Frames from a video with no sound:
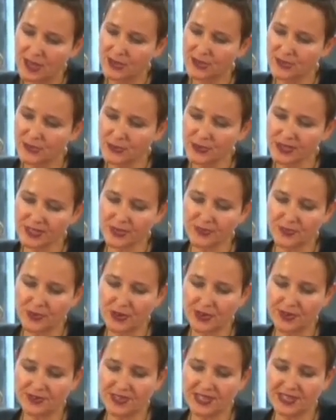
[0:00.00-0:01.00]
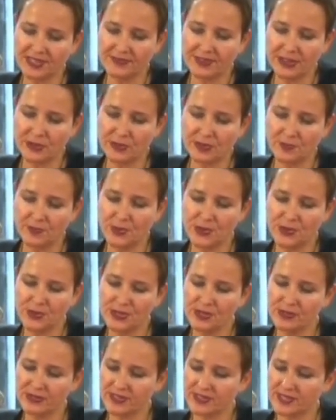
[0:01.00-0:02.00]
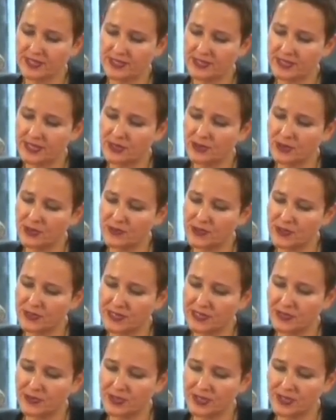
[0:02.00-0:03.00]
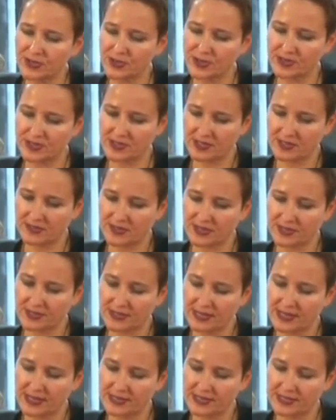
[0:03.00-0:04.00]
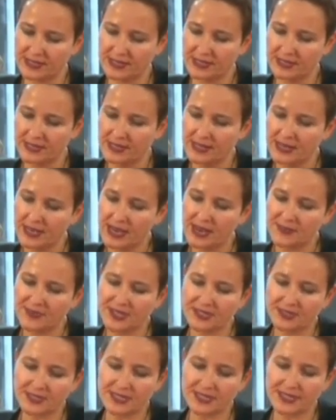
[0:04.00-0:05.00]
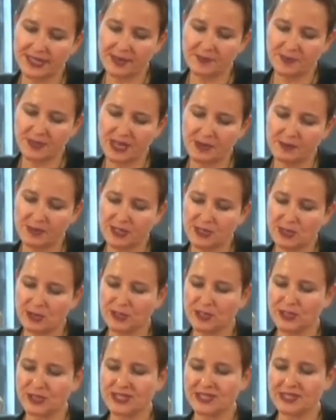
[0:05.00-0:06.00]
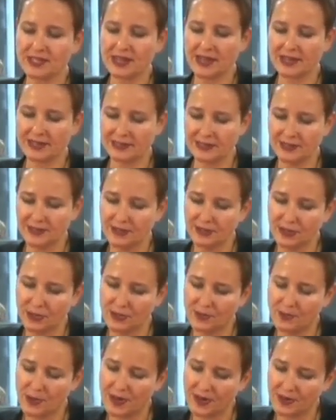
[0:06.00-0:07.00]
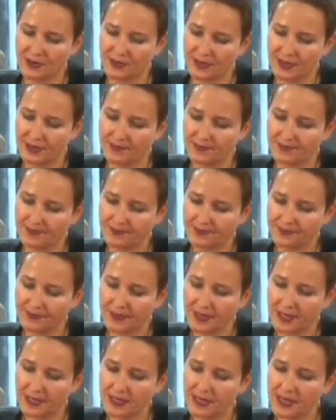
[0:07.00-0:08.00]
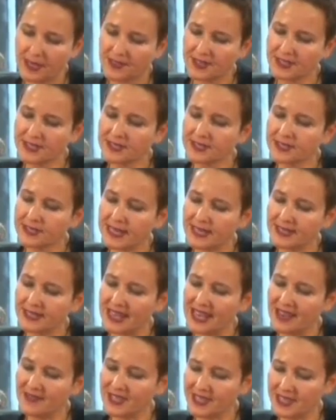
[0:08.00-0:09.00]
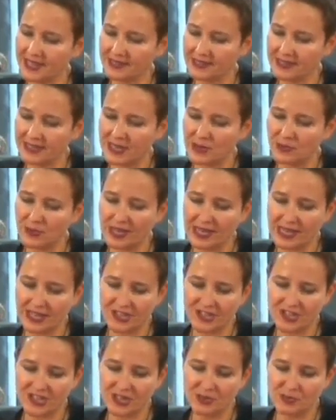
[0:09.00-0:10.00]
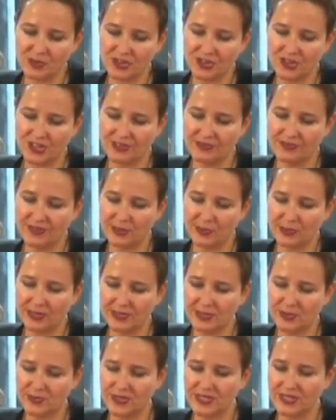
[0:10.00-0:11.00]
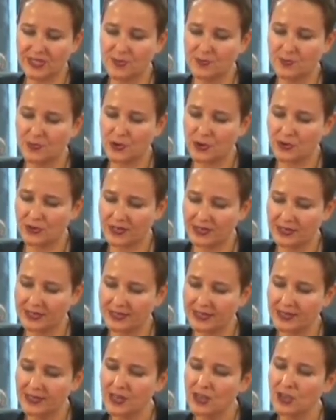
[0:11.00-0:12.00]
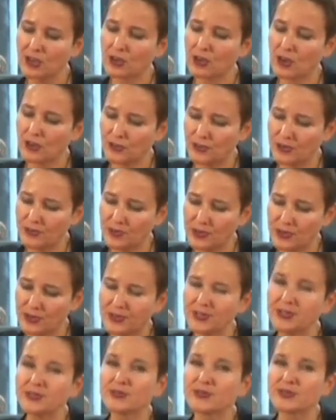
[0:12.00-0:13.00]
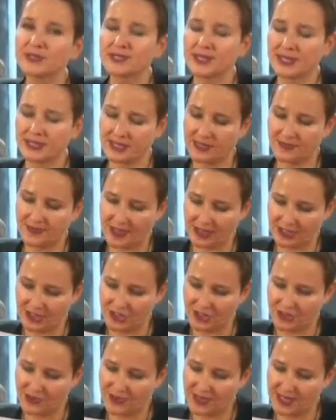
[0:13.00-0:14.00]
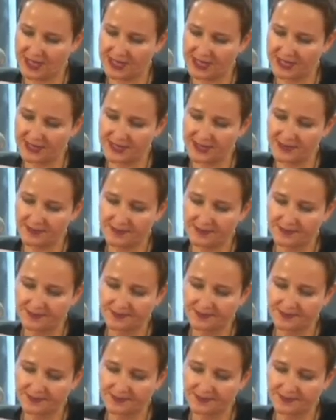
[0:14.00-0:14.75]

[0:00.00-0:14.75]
Through his work, the individual produces the universal resources of society and at the same time is also entitled to a part of them. This is then evidently a relation in which individuals reciprocally contribute to the satisfaction of their needs.